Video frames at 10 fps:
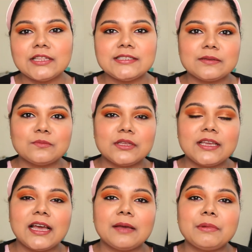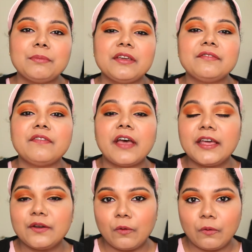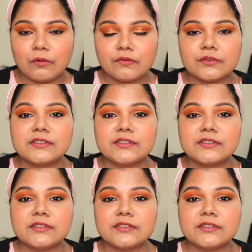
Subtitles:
not something I'm a big fan of,